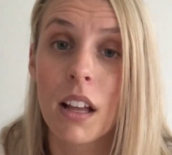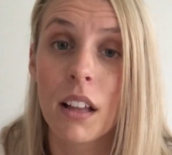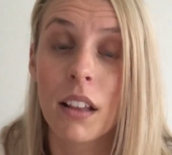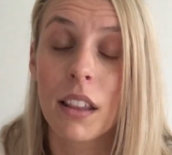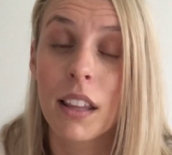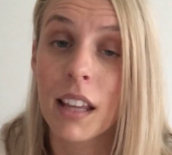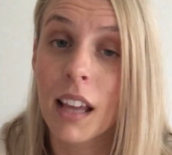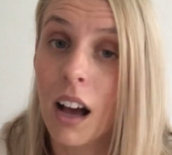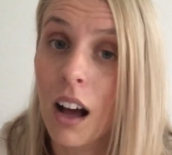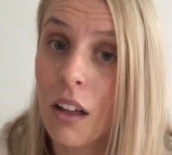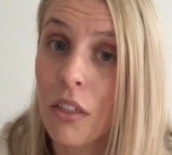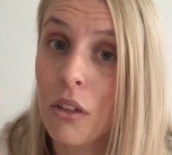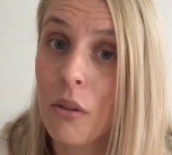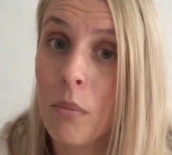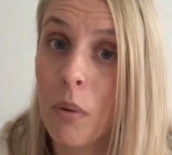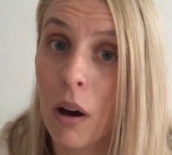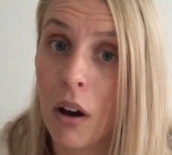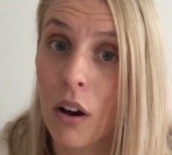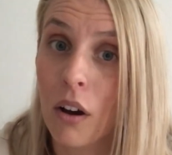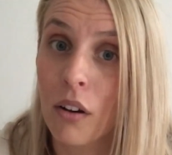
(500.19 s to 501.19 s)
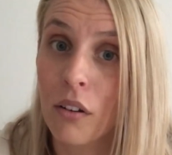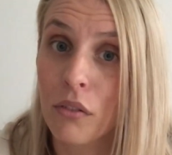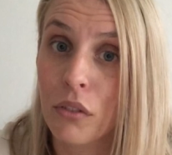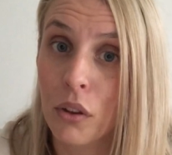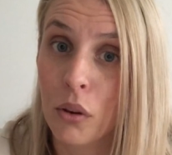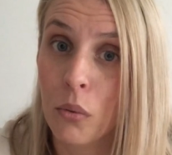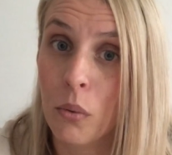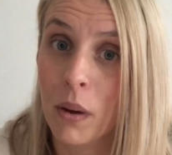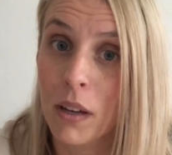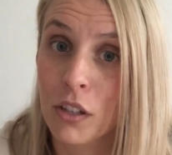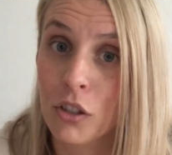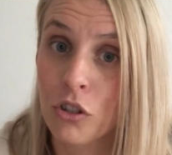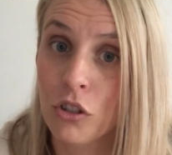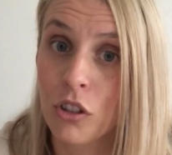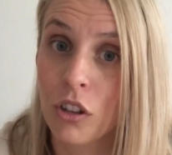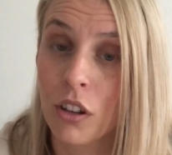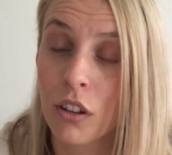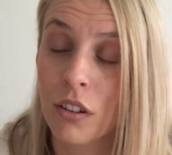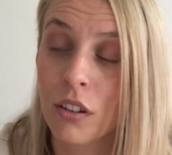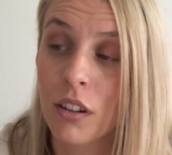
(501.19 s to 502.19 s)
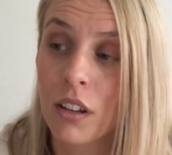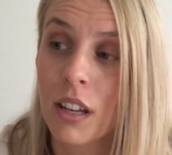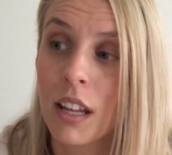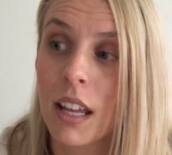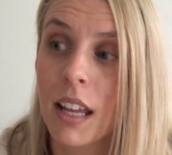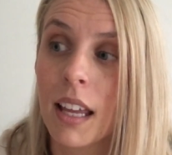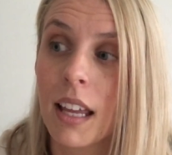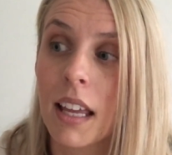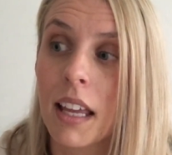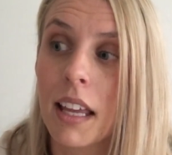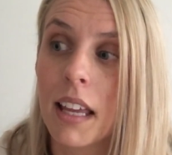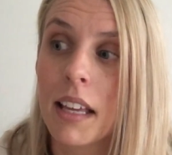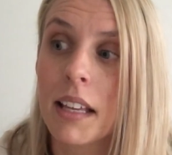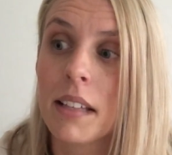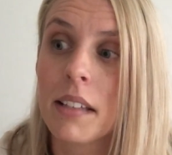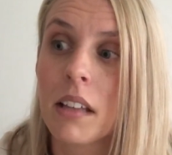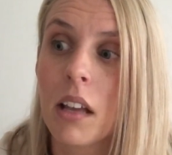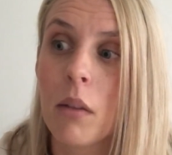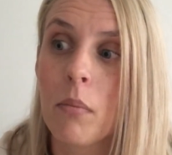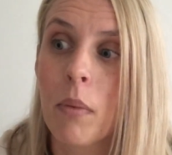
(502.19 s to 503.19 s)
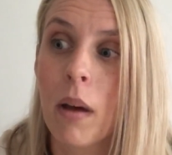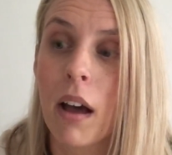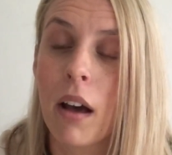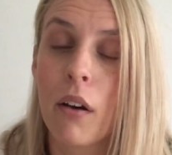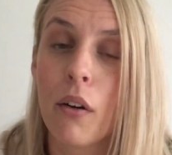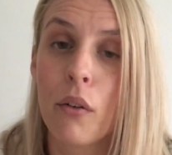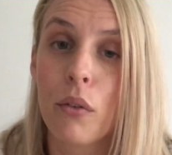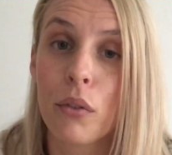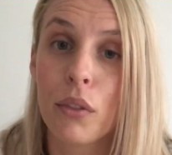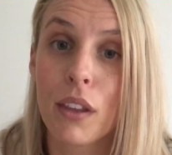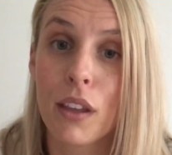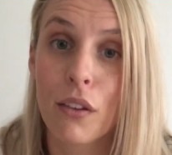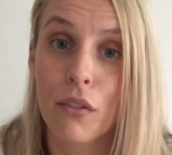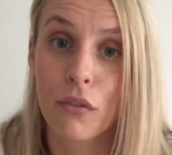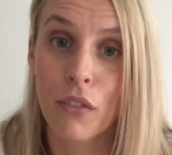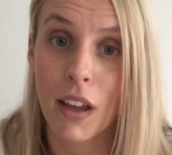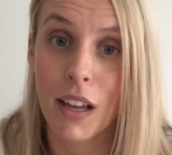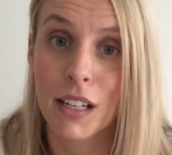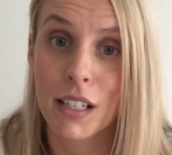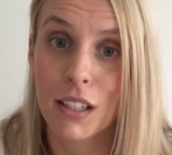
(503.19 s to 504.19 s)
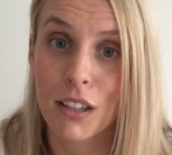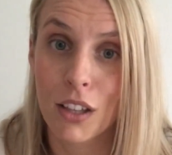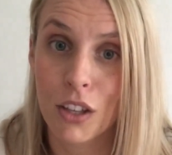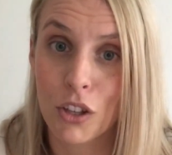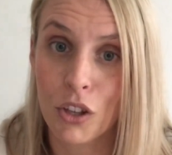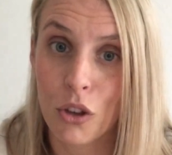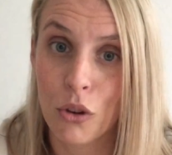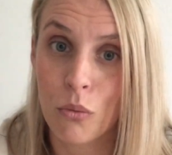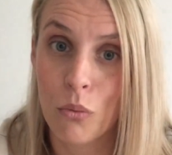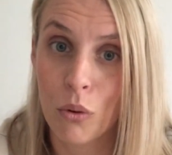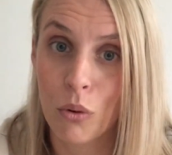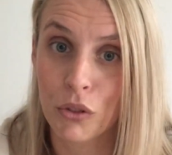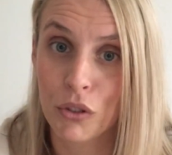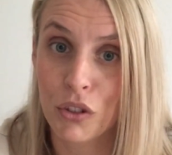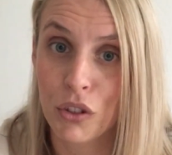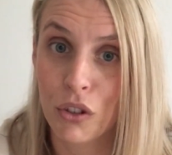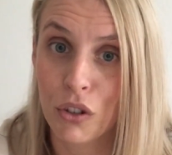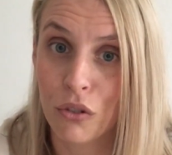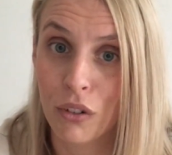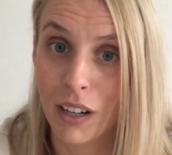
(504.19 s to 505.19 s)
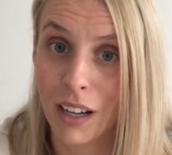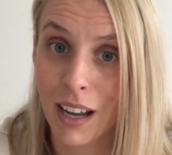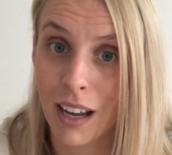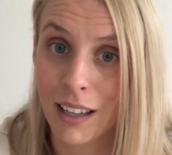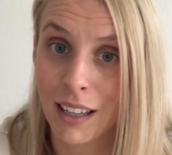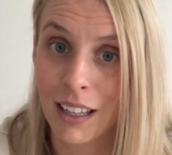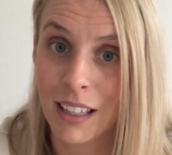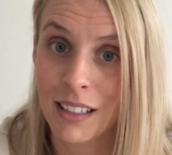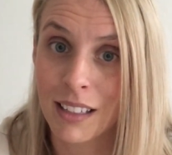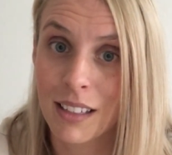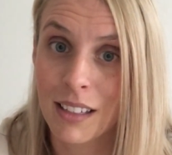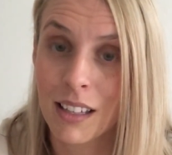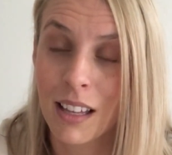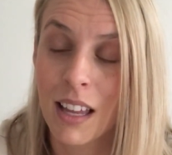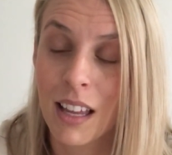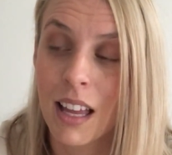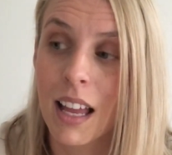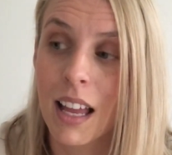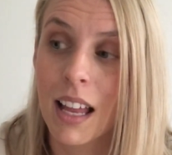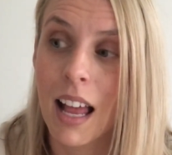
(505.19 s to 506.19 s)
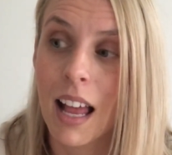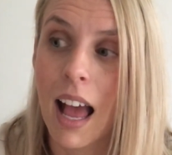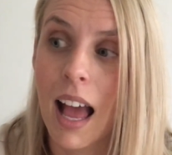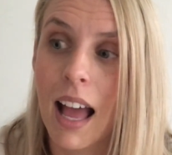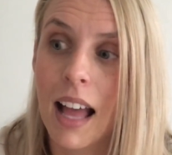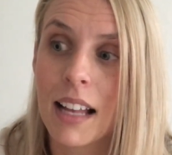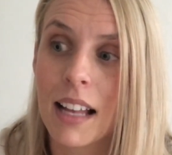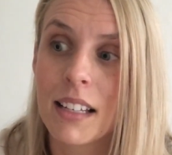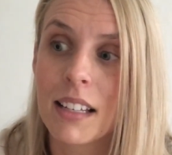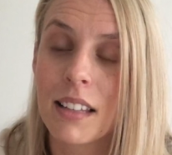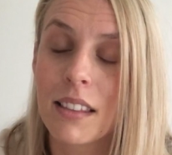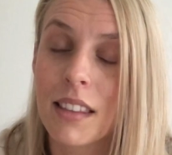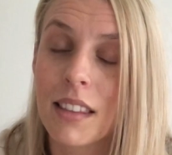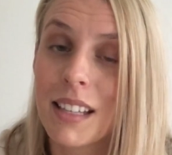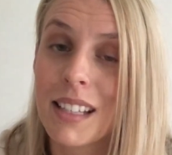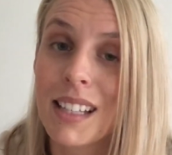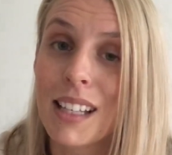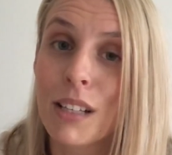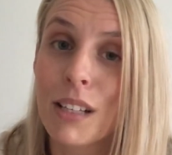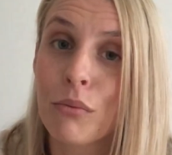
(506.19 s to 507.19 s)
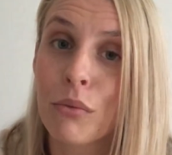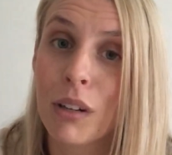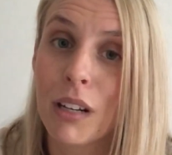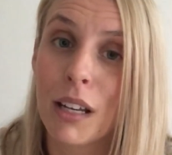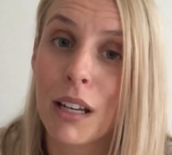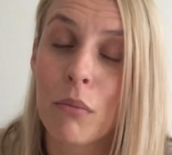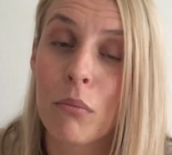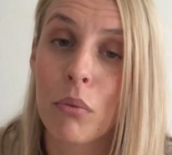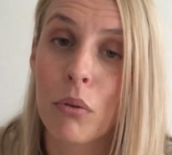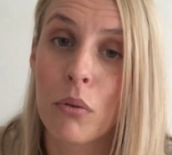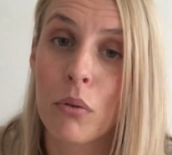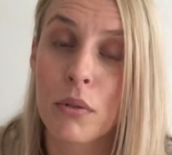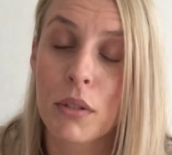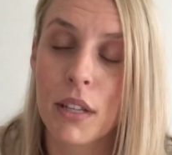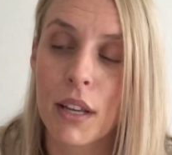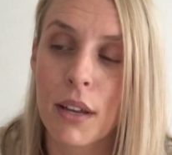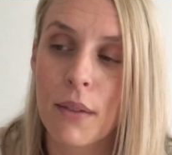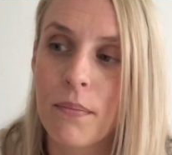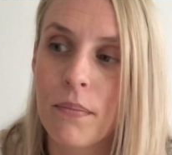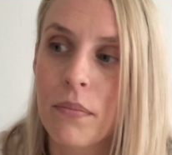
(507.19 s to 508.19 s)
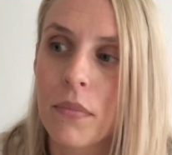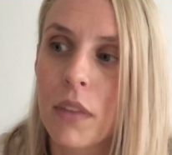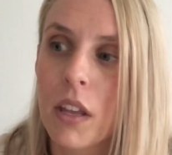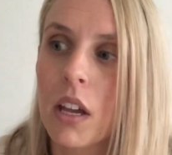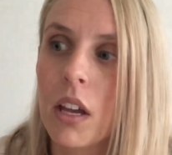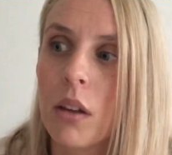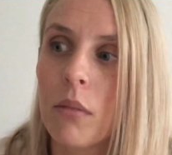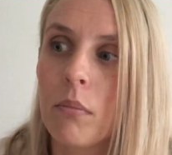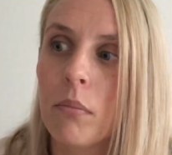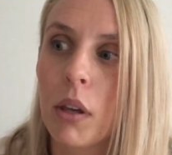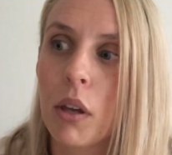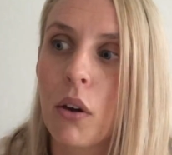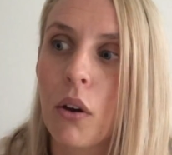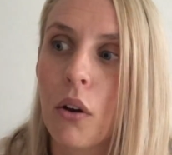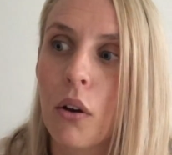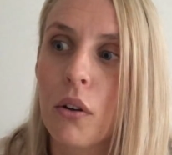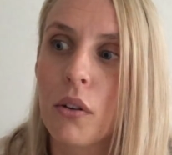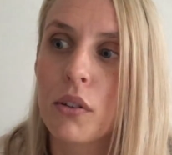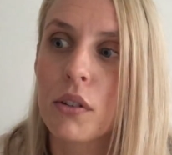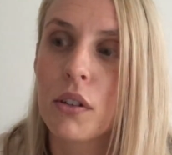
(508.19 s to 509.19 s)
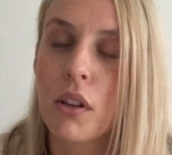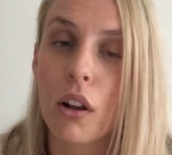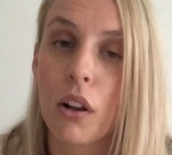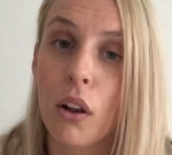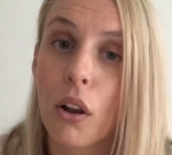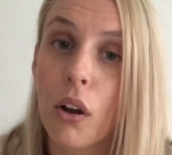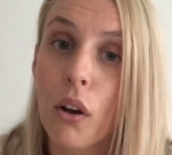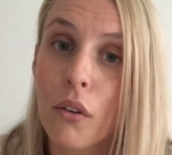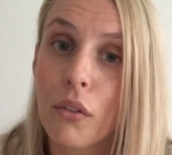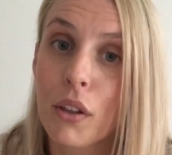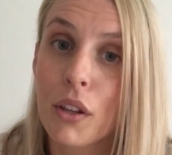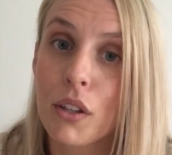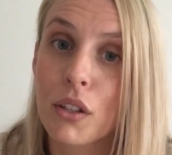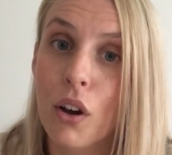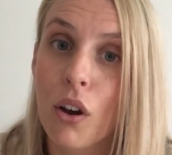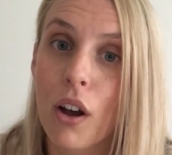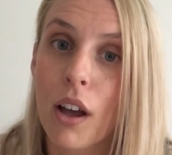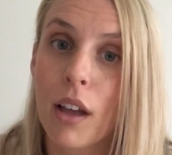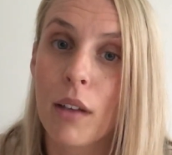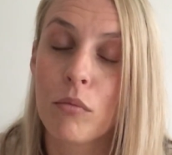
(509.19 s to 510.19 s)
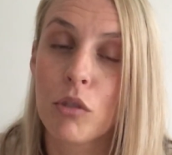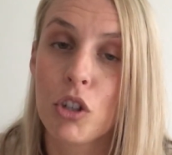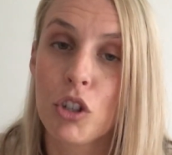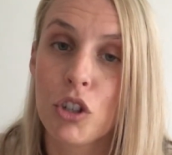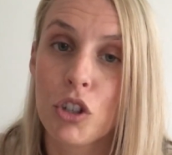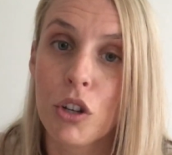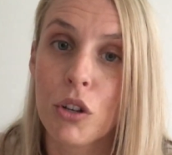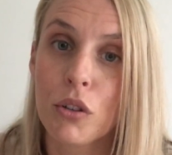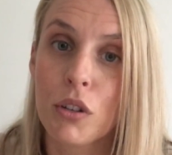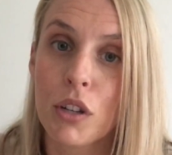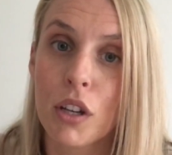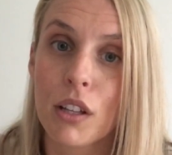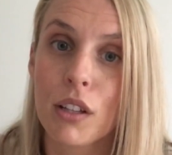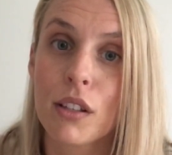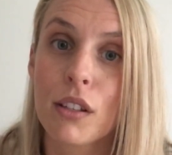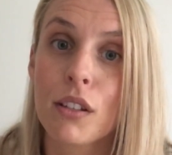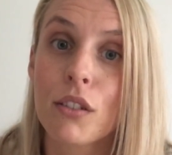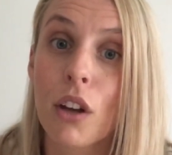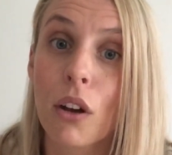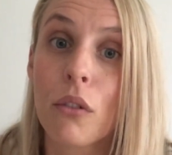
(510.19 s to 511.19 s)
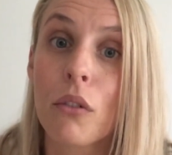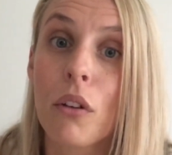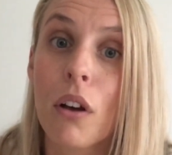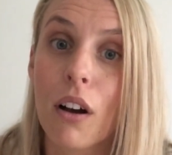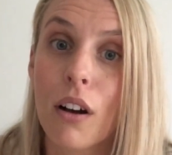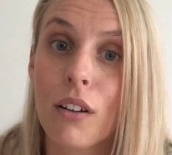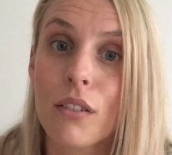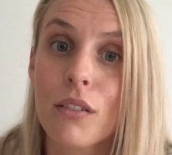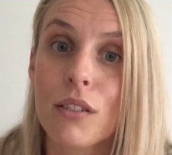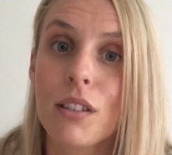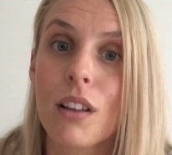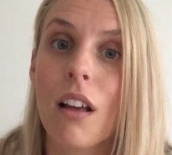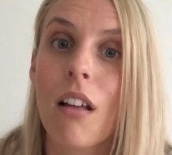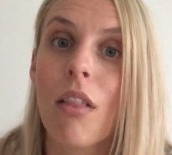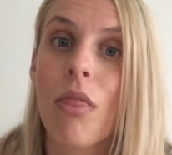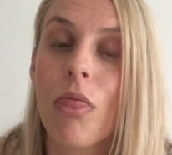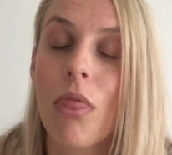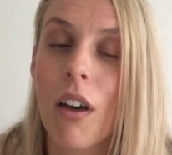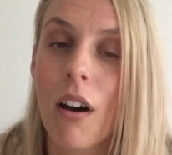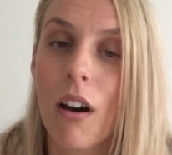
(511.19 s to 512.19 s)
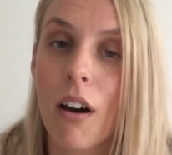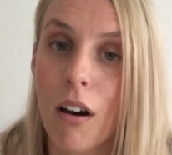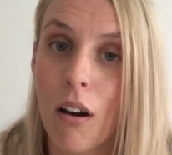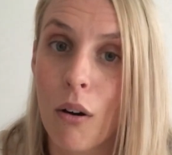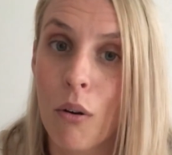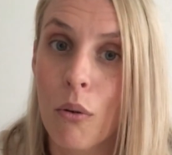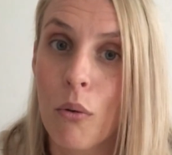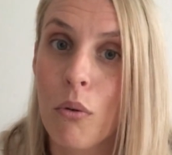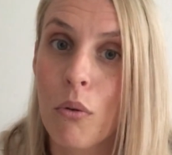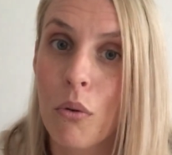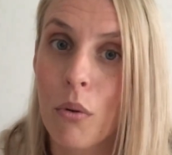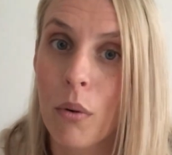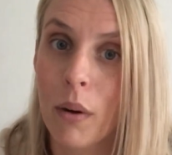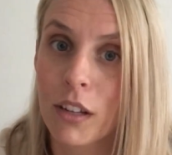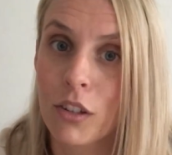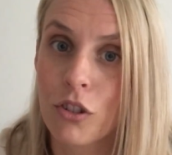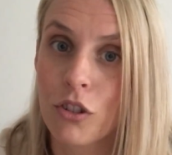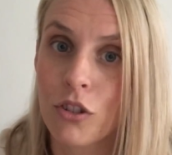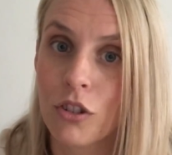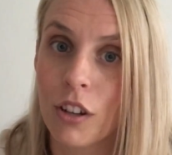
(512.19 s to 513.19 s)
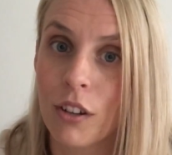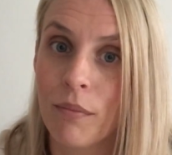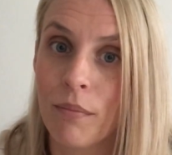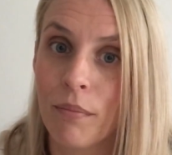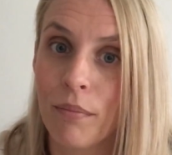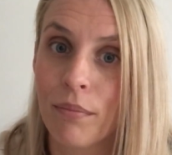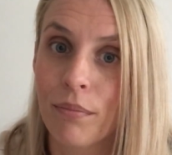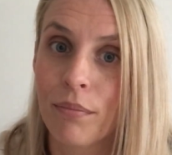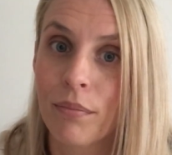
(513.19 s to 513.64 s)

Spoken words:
The other part of the question is about the effect that you want to create. And this is really important because a lot of the time students don't answer the whole question.